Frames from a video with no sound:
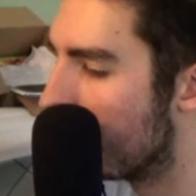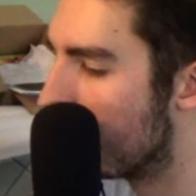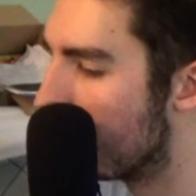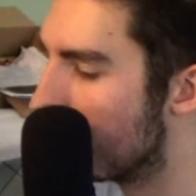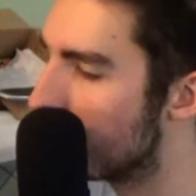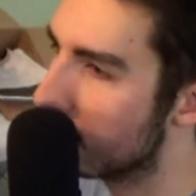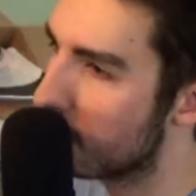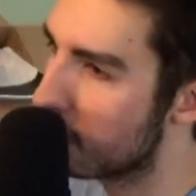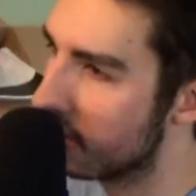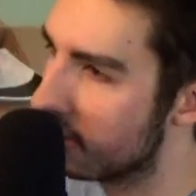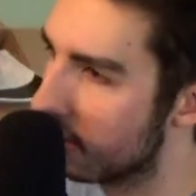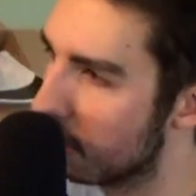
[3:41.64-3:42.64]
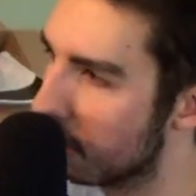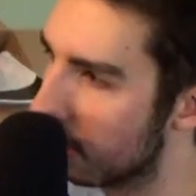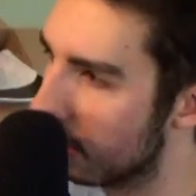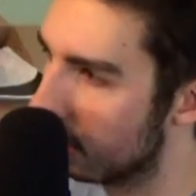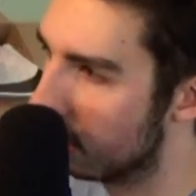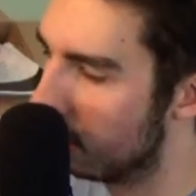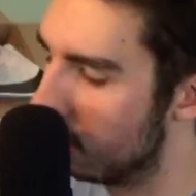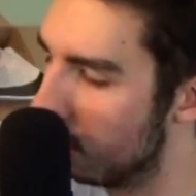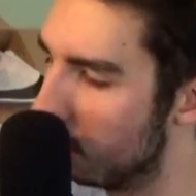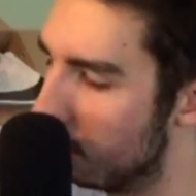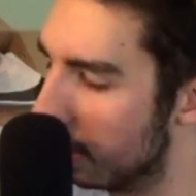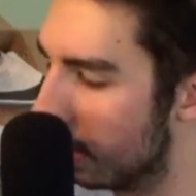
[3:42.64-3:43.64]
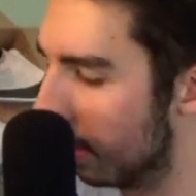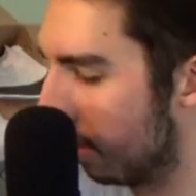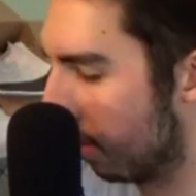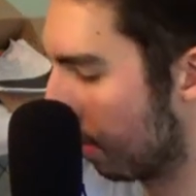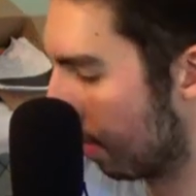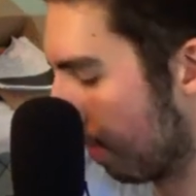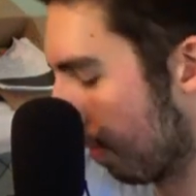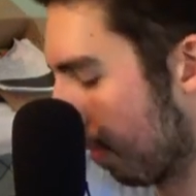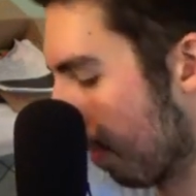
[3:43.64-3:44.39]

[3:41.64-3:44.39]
this is a pretty simple thing to do because